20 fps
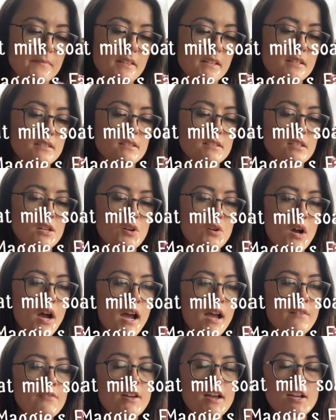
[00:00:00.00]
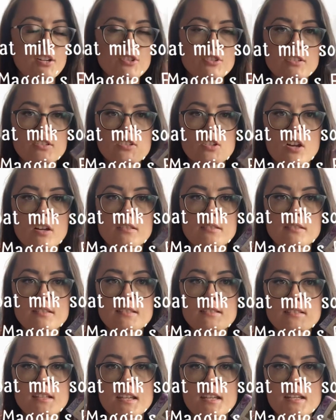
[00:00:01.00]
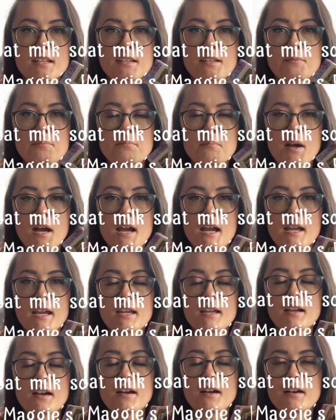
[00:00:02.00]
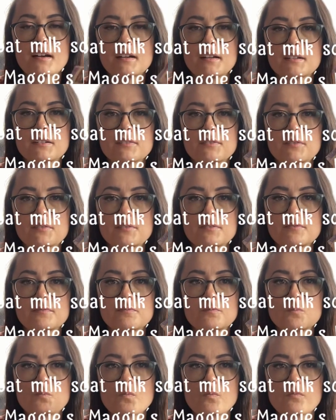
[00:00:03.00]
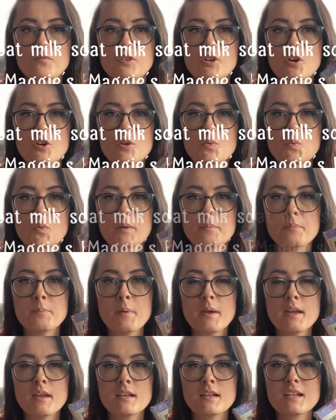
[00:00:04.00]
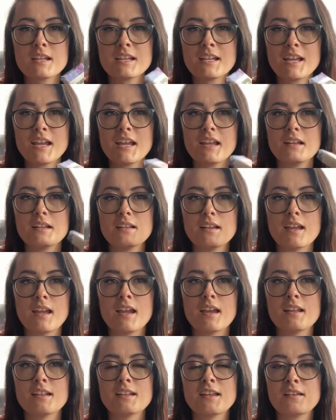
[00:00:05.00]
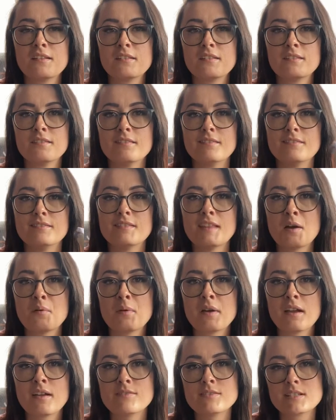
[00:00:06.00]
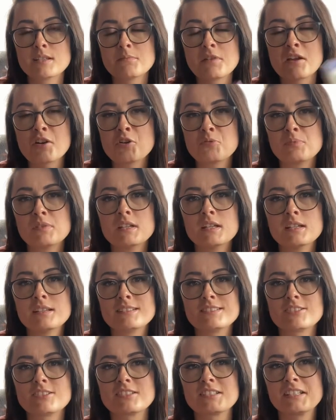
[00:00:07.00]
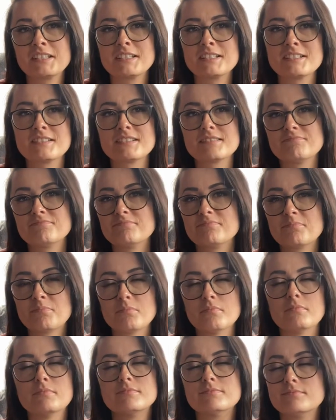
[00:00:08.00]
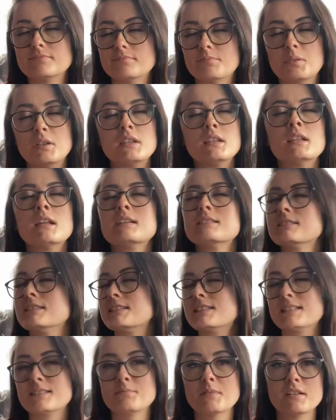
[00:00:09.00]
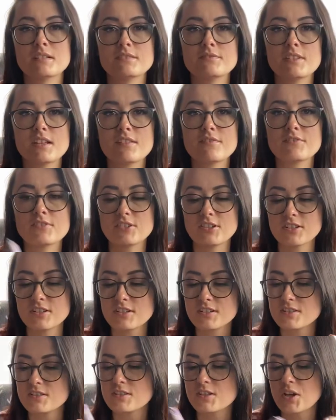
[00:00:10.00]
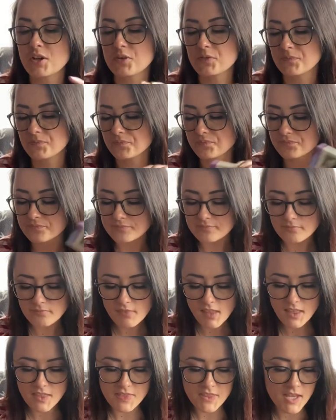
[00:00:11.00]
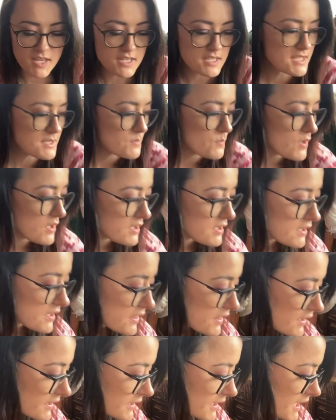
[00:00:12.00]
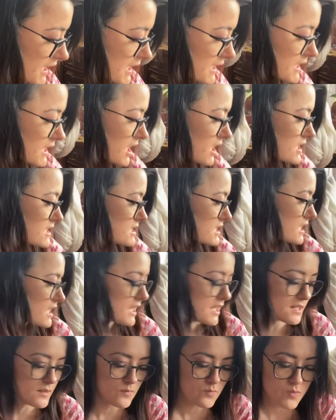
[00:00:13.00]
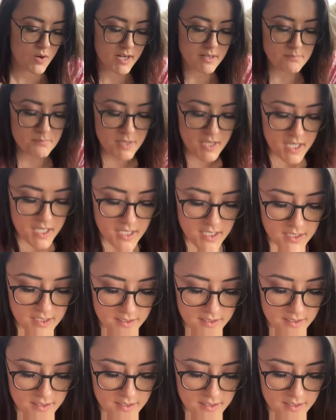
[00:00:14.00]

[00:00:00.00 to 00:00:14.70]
And so I've actually tossed this in my current whip bag, and that way every time I open it, it's just like this pleasant smell of lavender. So that is one thing that I got at Rhinebeck.